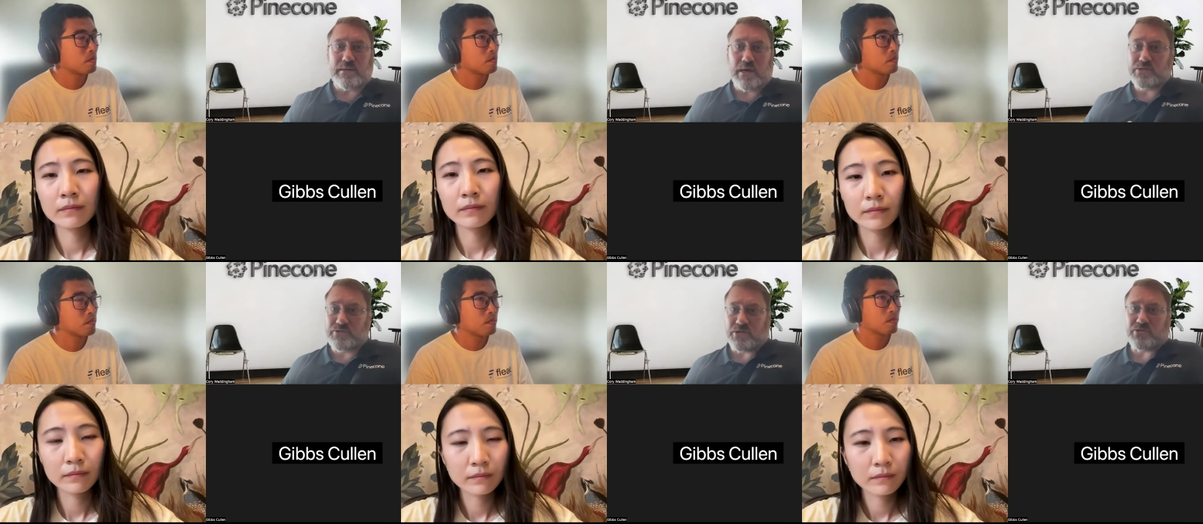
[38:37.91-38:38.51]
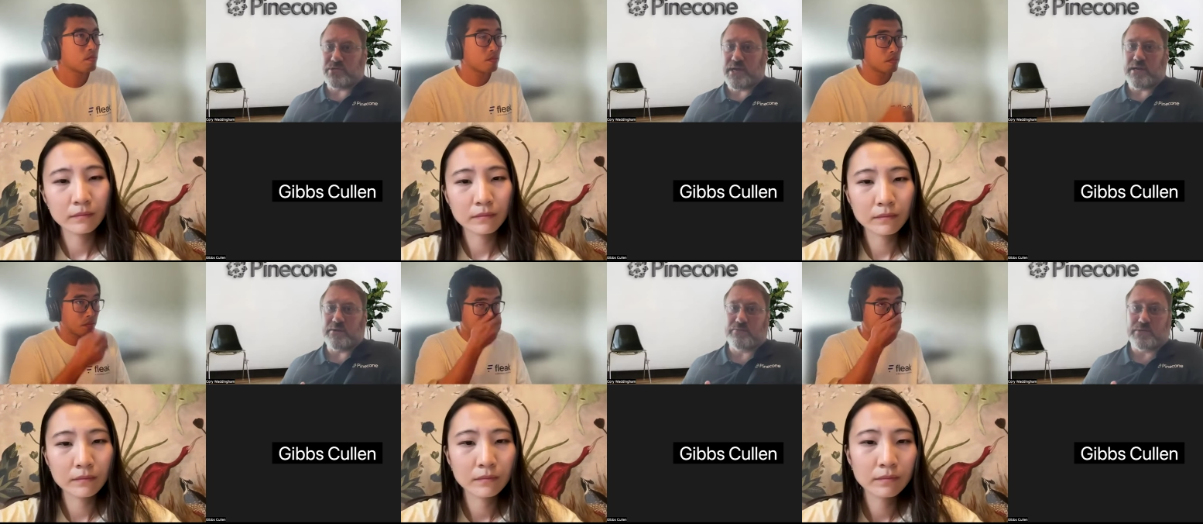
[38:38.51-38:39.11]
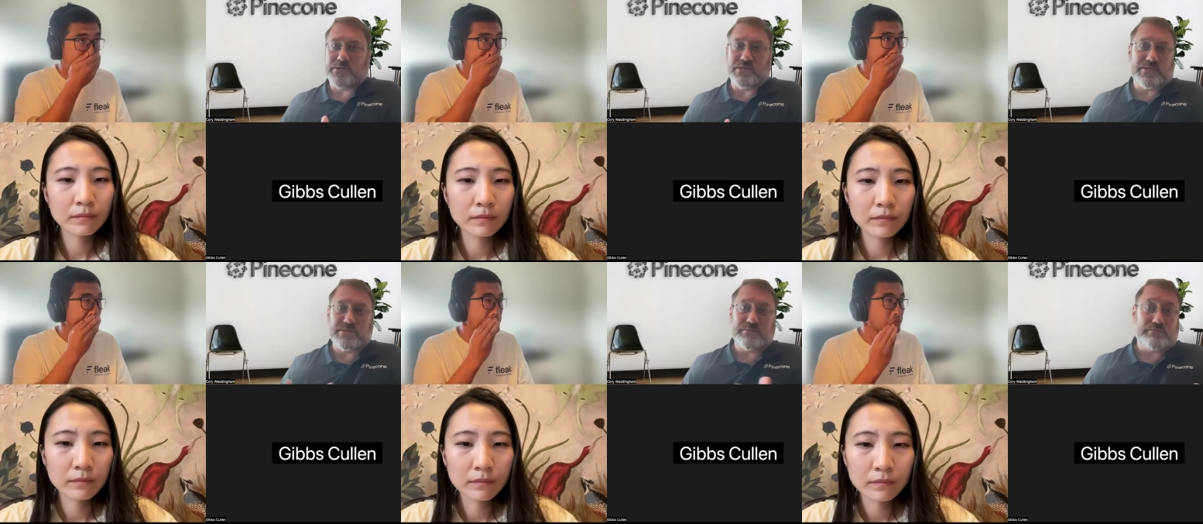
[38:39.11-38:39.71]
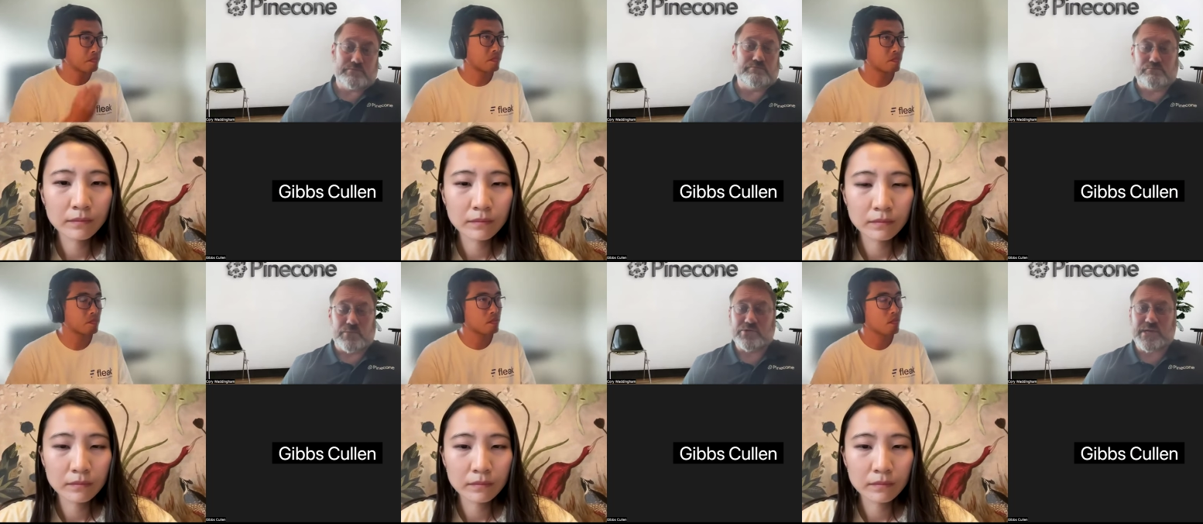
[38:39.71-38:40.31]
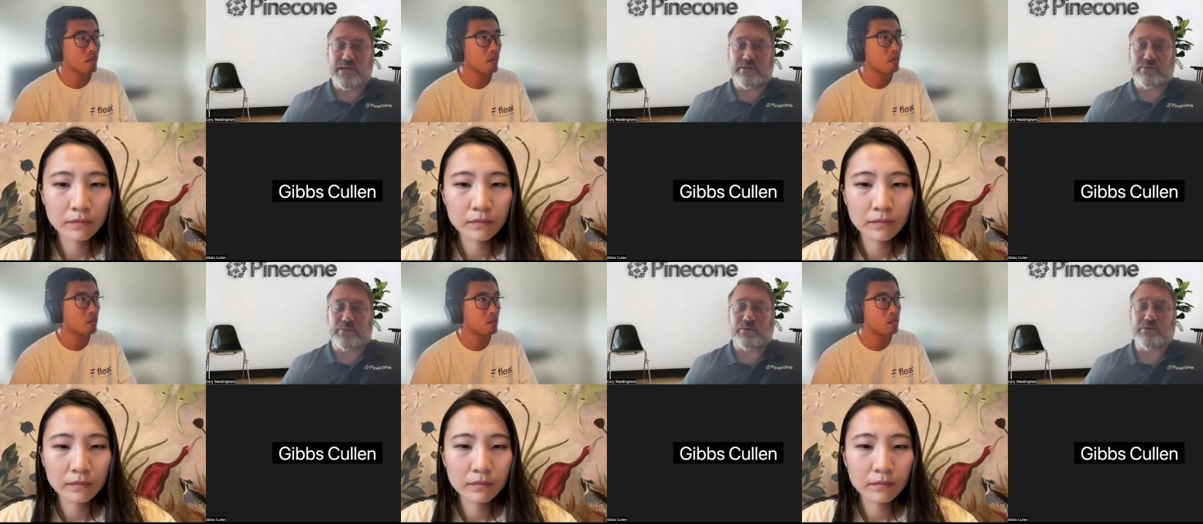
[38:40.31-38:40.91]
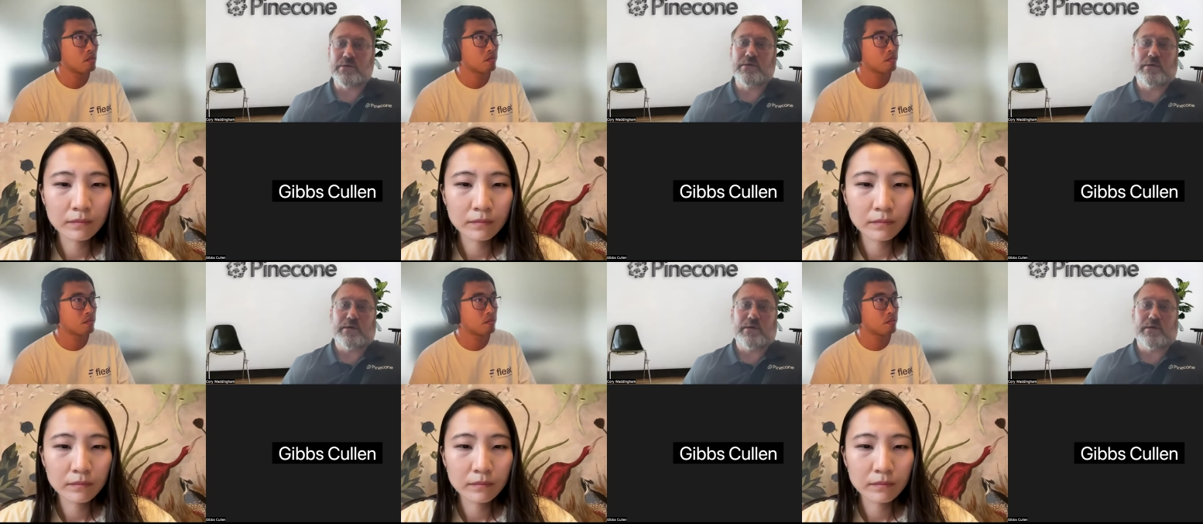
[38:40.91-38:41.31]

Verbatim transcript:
Speaker 1: unstructured data, which is most data in the world,